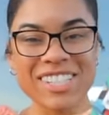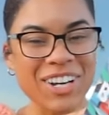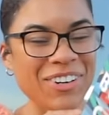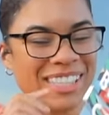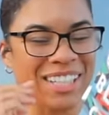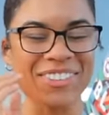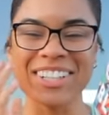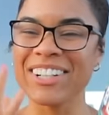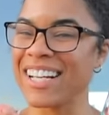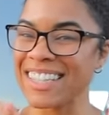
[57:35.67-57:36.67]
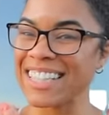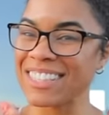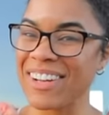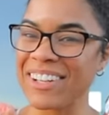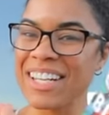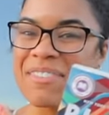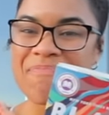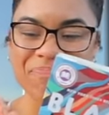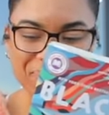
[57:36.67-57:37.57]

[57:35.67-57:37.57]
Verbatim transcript: show because I've heard great things about it.